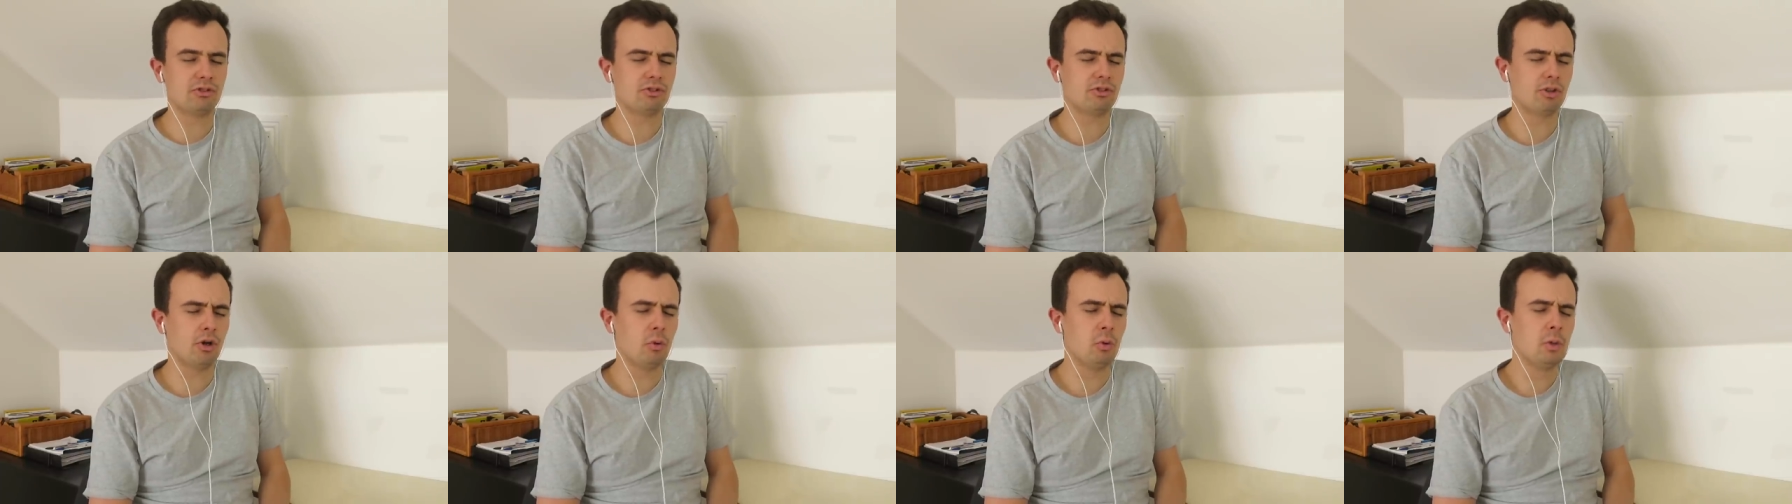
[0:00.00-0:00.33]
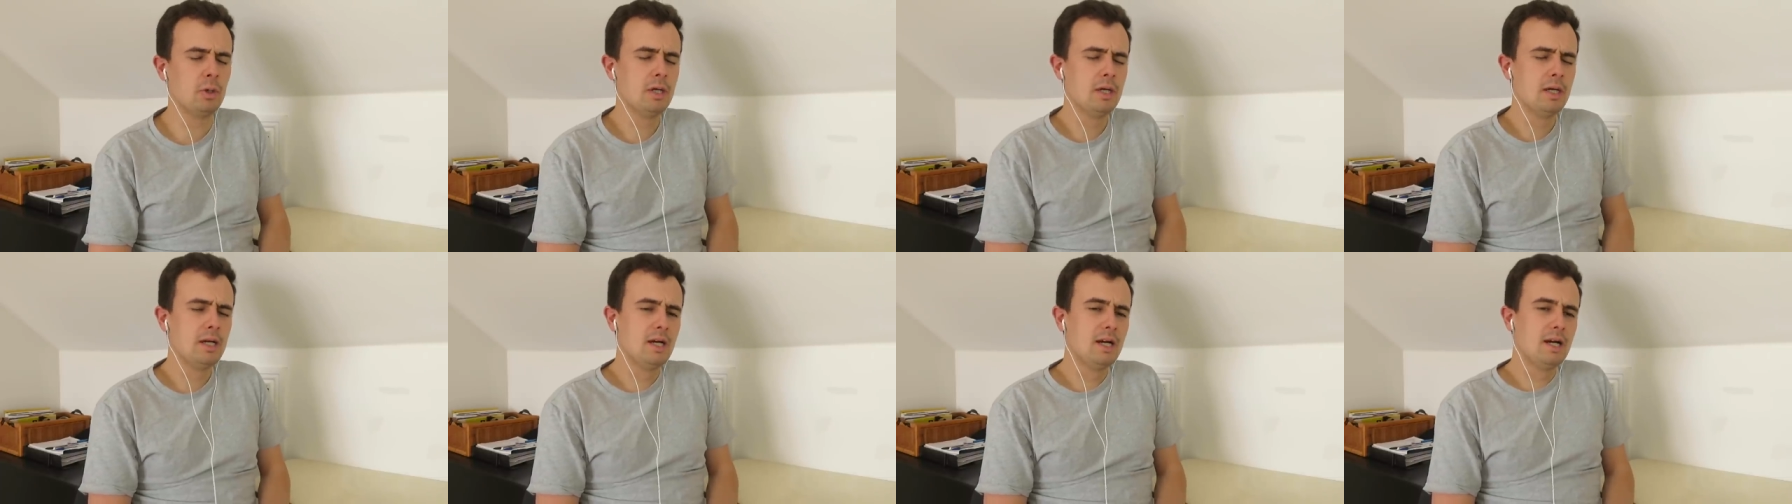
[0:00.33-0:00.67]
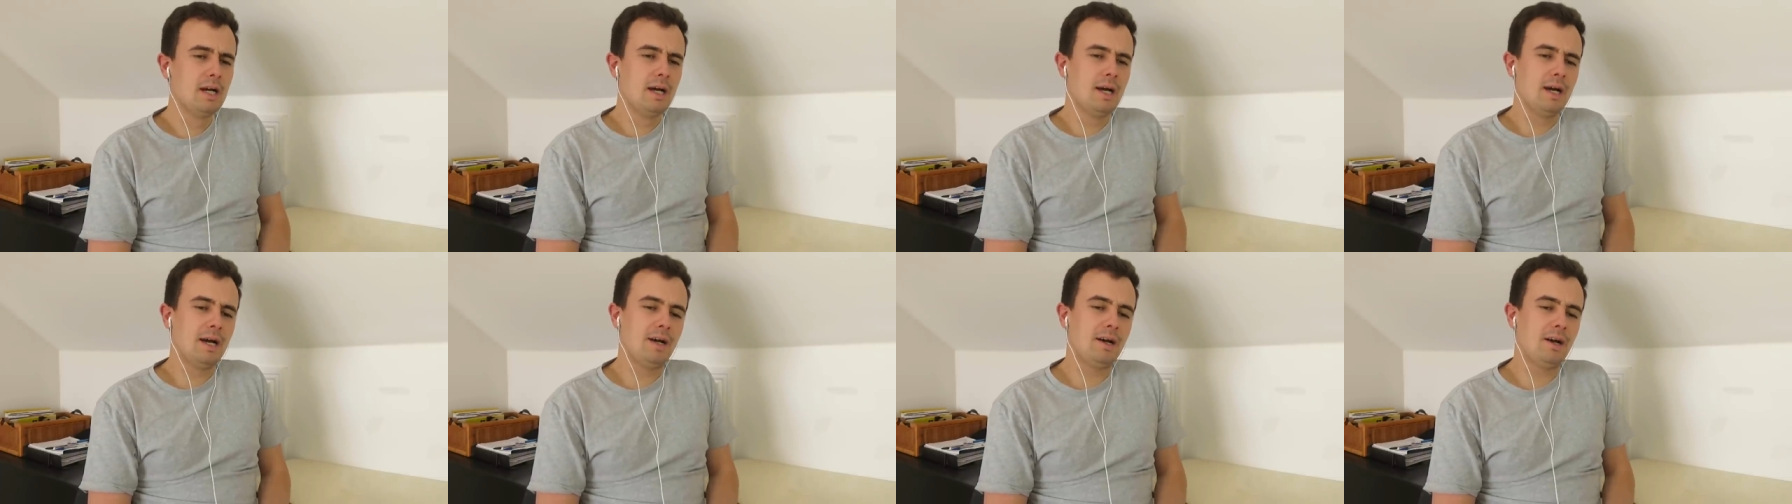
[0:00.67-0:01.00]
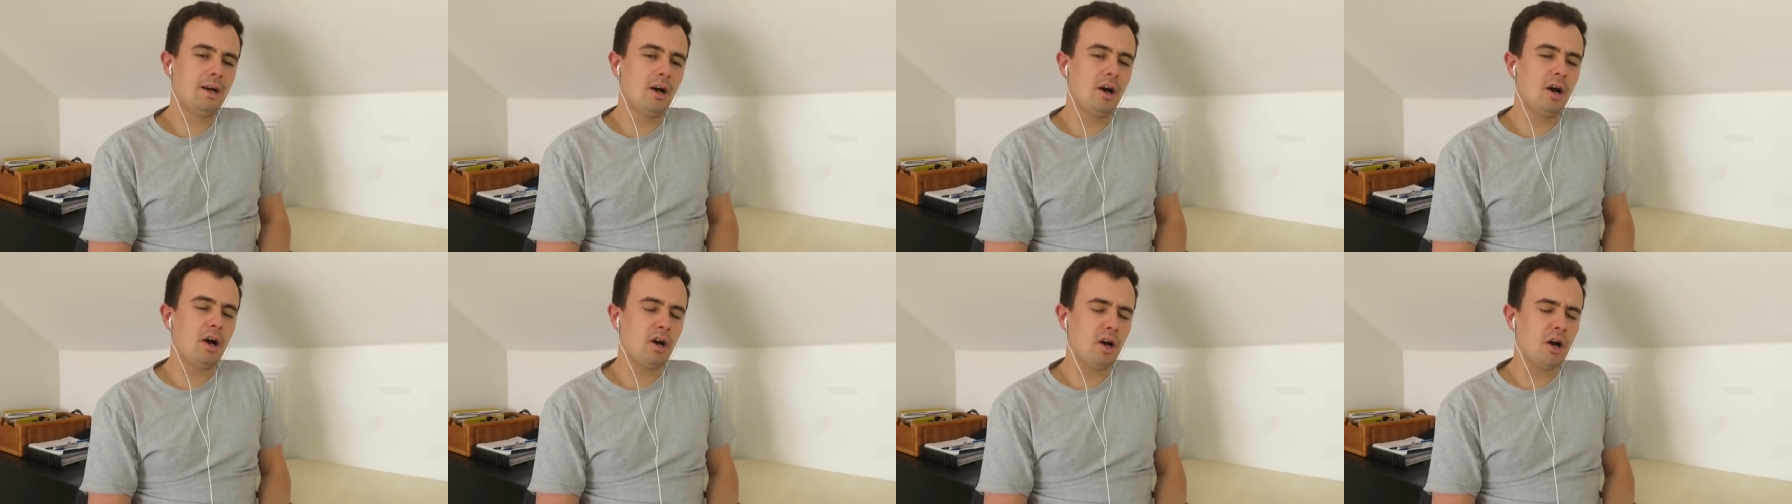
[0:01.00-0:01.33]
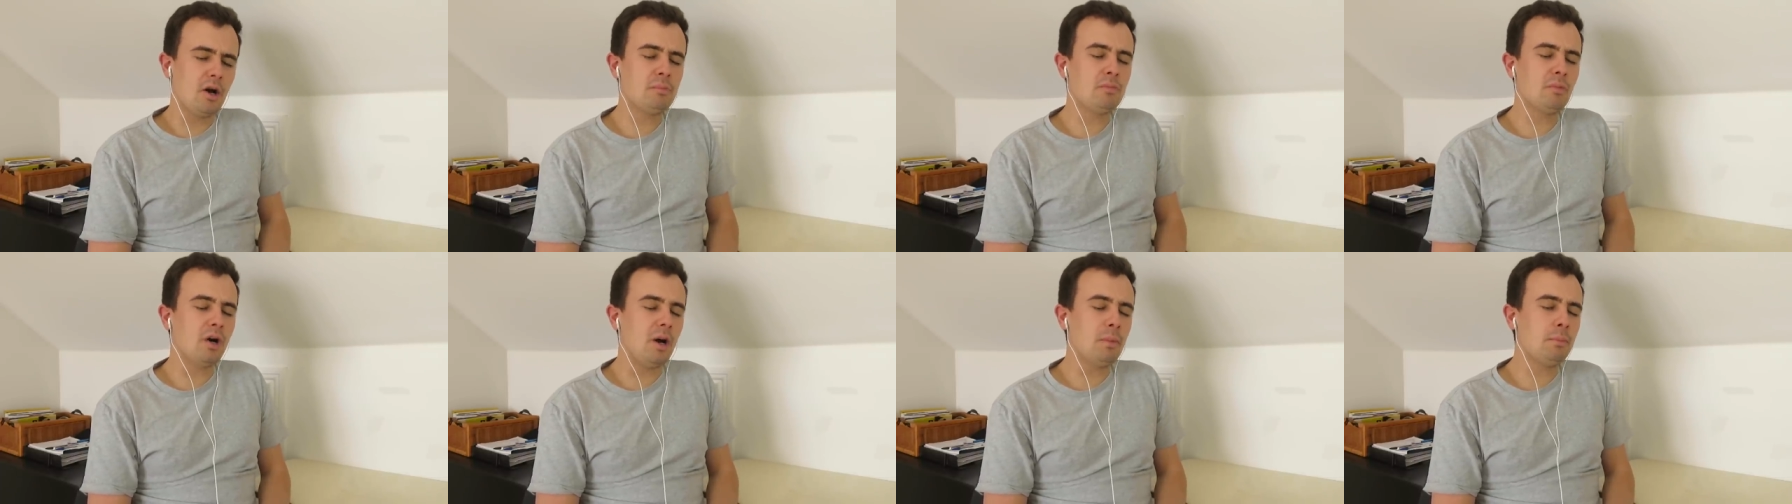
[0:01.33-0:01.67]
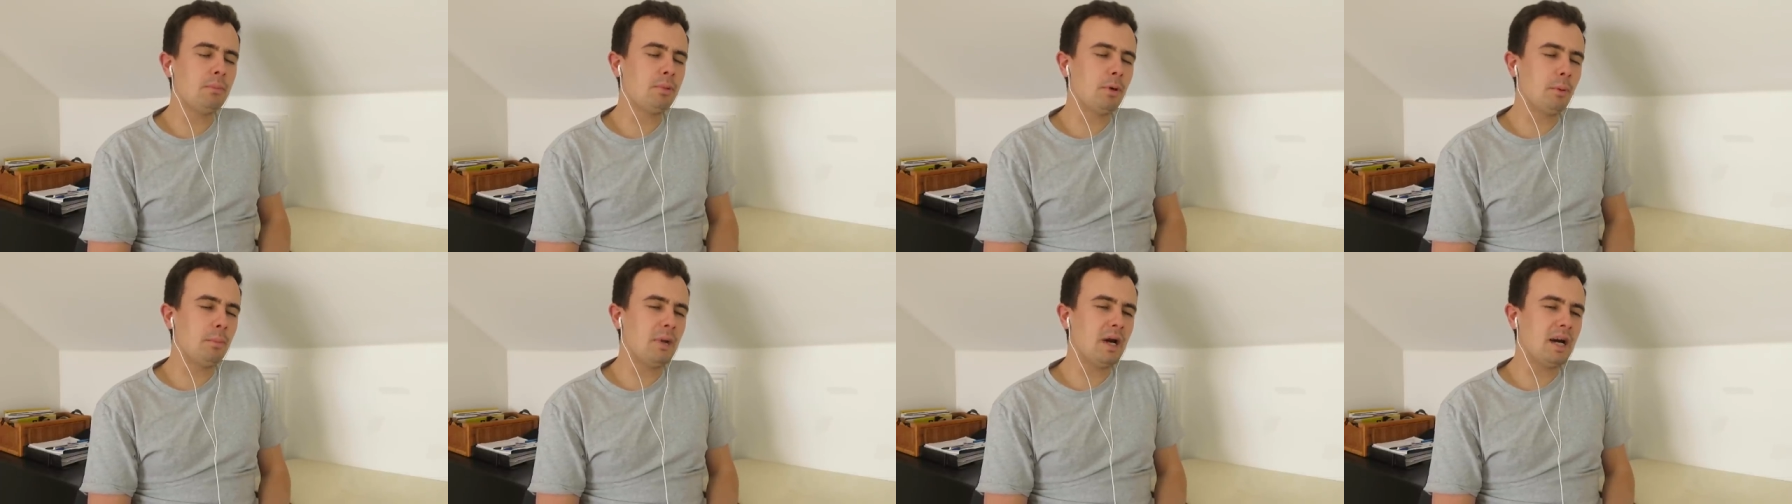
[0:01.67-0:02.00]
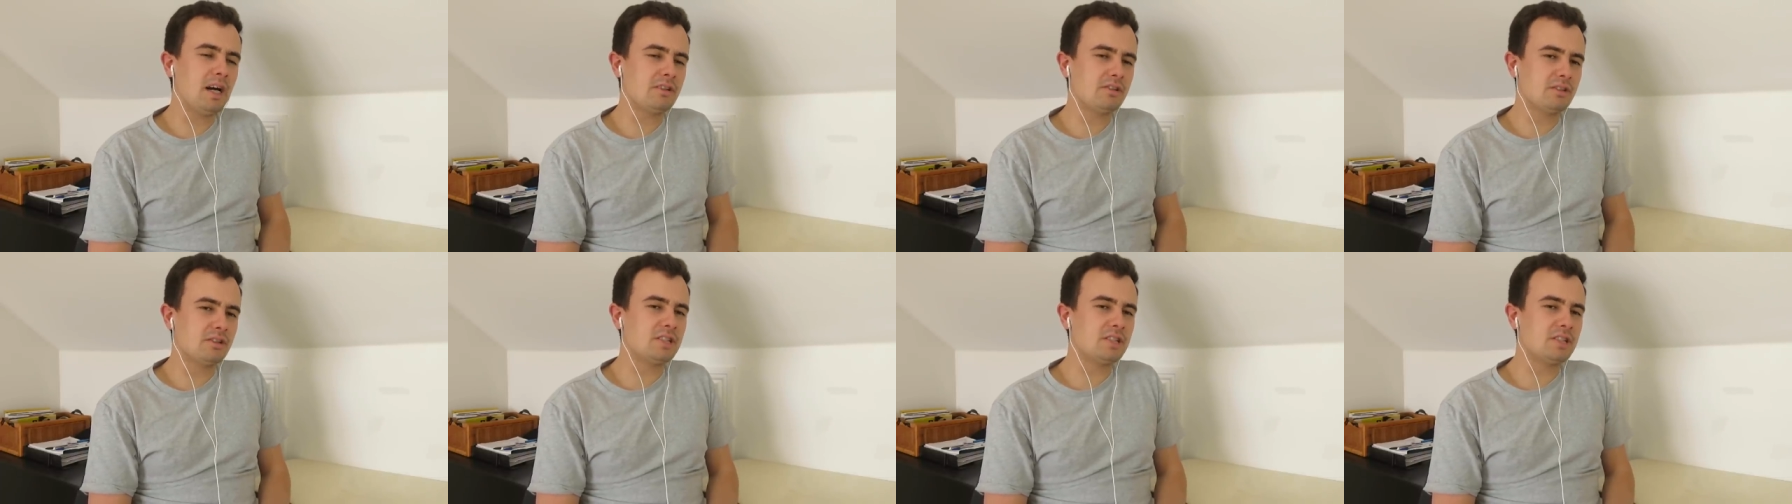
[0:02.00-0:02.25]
So I'm prepared